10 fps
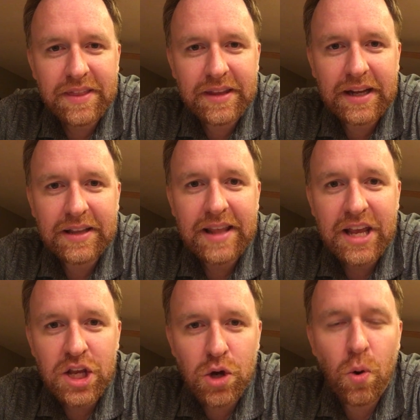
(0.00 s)
the thing
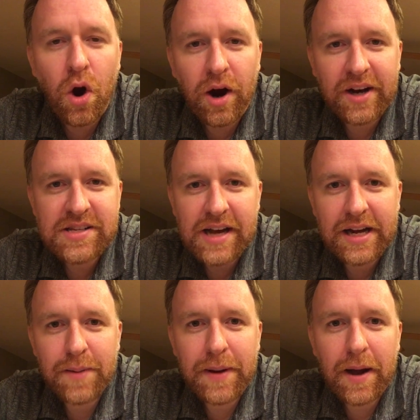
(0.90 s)
that you are
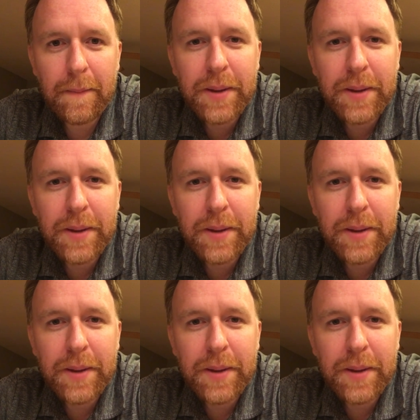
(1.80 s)
excited about.